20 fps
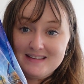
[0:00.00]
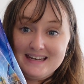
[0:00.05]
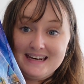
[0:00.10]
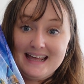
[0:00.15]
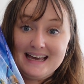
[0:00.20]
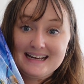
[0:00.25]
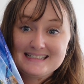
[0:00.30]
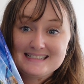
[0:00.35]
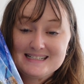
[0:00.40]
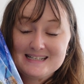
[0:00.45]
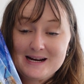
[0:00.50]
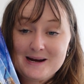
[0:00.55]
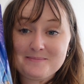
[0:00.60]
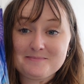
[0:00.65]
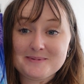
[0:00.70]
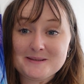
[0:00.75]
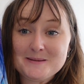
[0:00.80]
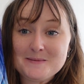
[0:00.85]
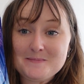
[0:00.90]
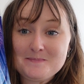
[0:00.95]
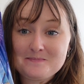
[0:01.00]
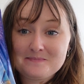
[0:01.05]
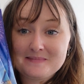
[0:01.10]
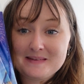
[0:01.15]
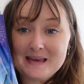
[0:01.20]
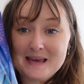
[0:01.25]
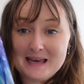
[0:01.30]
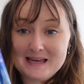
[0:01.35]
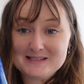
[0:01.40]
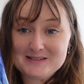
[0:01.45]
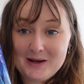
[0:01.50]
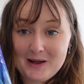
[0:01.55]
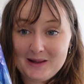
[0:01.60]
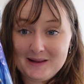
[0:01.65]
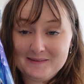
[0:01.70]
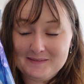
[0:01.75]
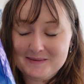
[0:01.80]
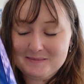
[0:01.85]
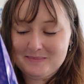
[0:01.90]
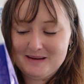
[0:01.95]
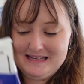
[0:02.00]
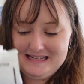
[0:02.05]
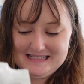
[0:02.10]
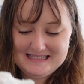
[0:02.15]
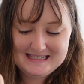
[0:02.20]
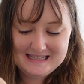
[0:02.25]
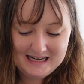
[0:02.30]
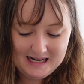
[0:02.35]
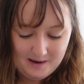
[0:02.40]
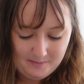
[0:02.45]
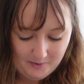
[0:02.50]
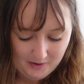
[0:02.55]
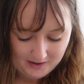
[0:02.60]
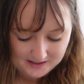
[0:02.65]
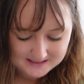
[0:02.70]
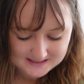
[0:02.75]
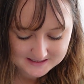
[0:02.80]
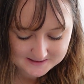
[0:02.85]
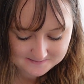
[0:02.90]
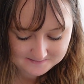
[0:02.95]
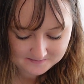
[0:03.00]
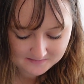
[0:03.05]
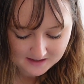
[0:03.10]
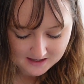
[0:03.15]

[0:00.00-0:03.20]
next up is all of the pins that I bought.